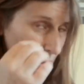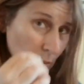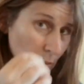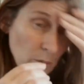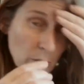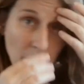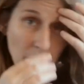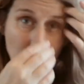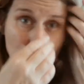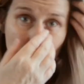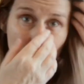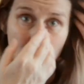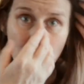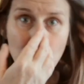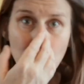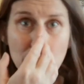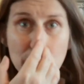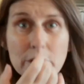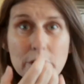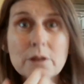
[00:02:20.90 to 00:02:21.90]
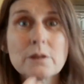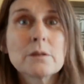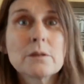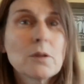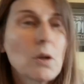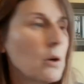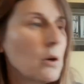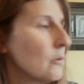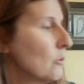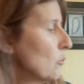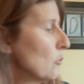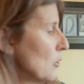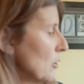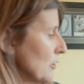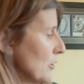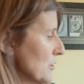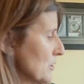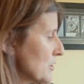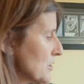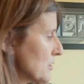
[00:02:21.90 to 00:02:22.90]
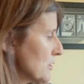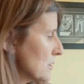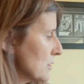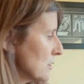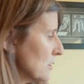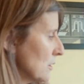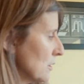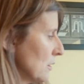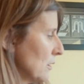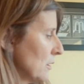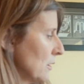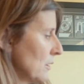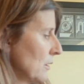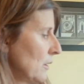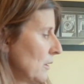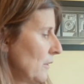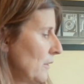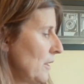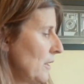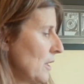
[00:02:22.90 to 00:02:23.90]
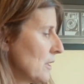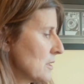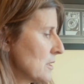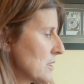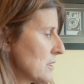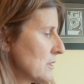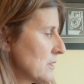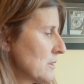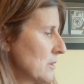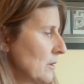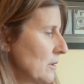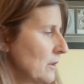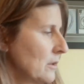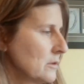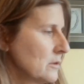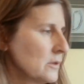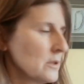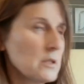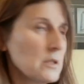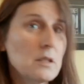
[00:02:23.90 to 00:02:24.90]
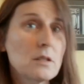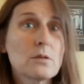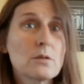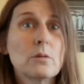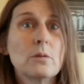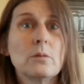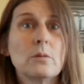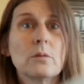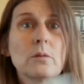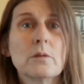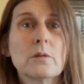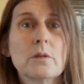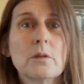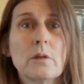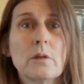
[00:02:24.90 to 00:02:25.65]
what I bought was this is called